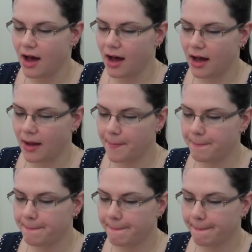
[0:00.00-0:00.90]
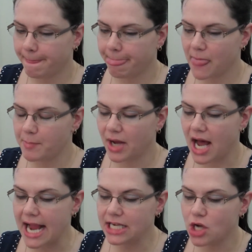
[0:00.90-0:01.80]
But
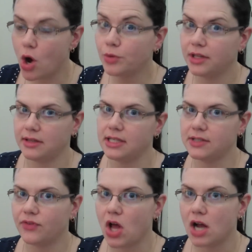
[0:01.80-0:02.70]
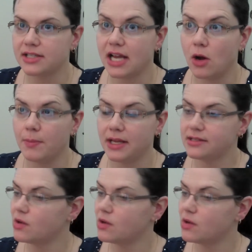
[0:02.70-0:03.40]
I know that these vlogs help me,